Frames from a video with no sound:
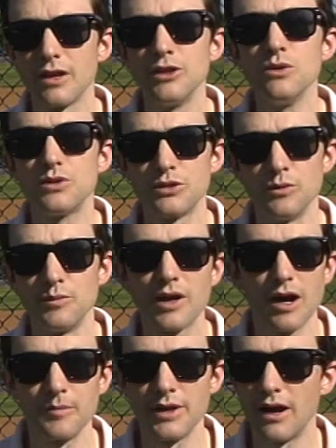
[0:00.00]
YouTube
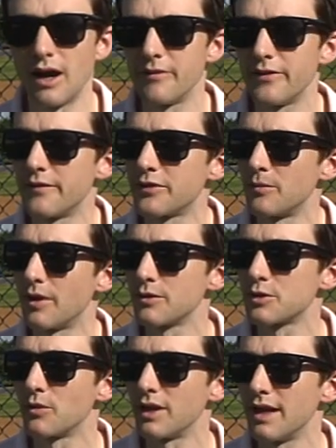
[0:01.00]
cut me off after
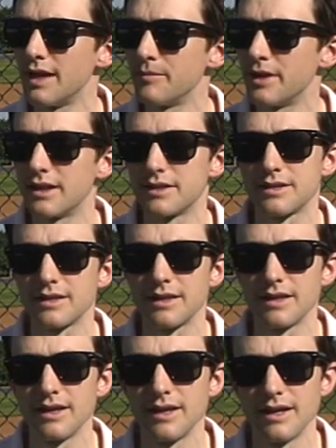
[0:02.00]
about 28 minutes.
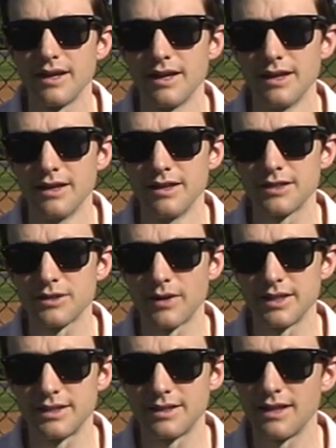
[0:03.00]
So
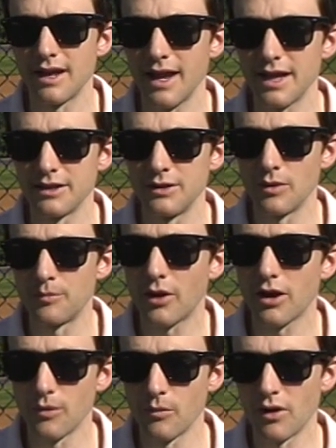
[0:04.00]
I had to do a
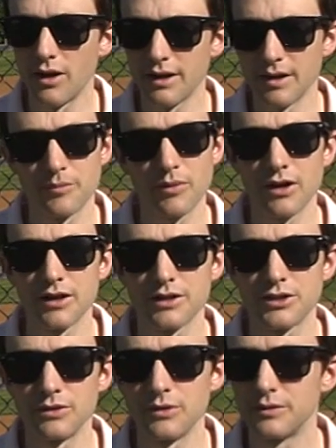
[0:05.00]
Part 1 and a Part
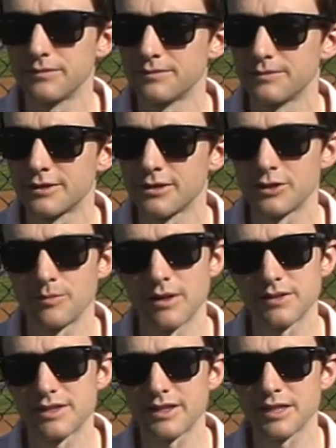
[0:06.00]
2. So there's
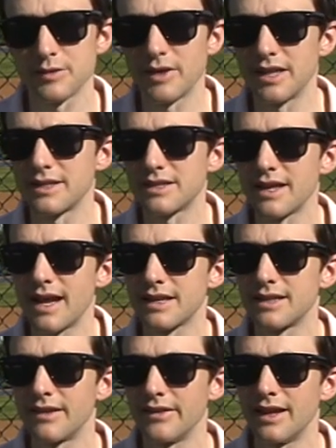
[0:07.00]
about 6 minutes
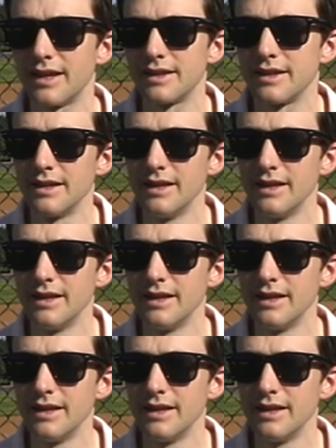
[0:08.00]
tacked on the end.